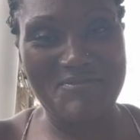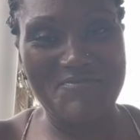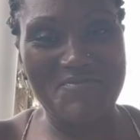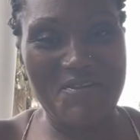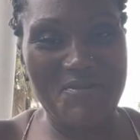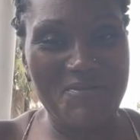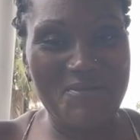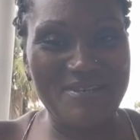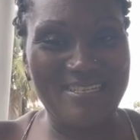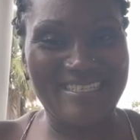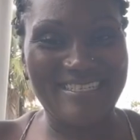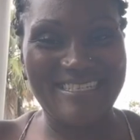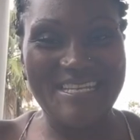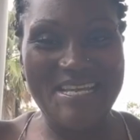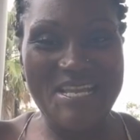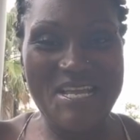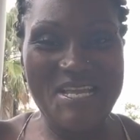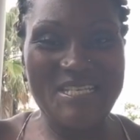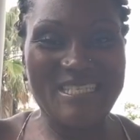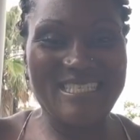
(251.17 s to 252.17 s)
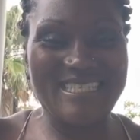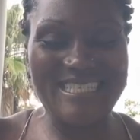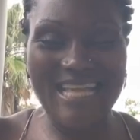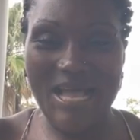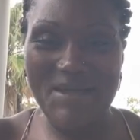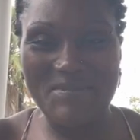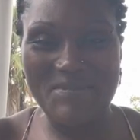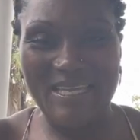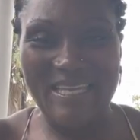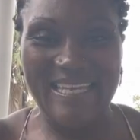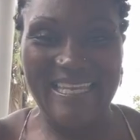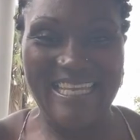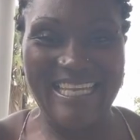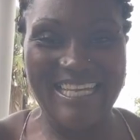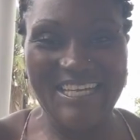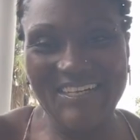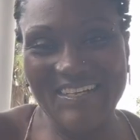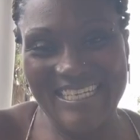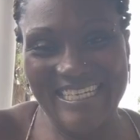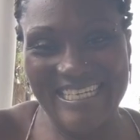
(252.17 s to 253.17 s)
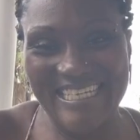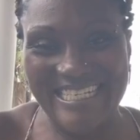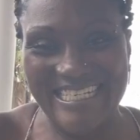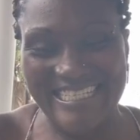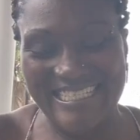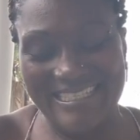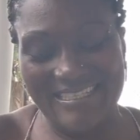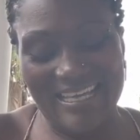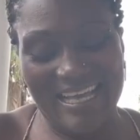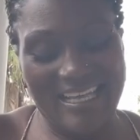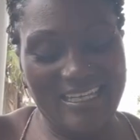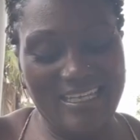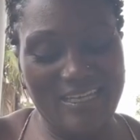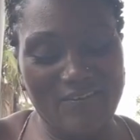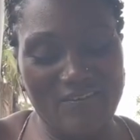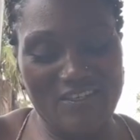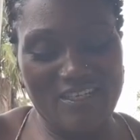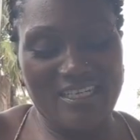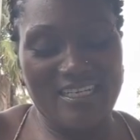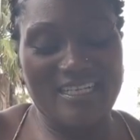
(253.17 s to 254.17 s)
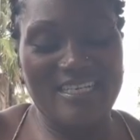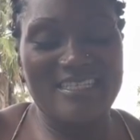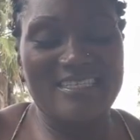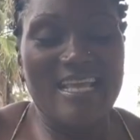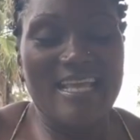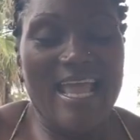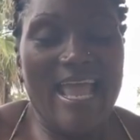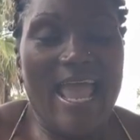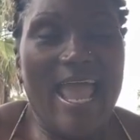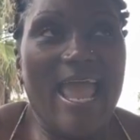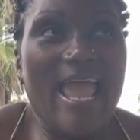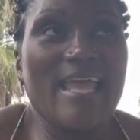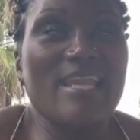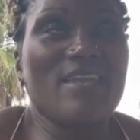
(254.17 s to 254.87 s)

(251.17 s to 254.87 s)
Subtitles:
If I were to stop eating cookies, I love cookies. And